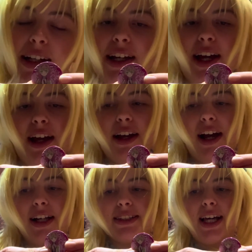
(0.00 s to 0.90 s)
I got
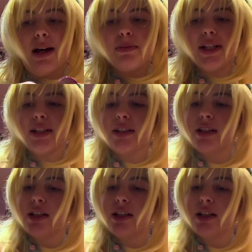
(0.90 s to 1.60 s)
Hot Topic,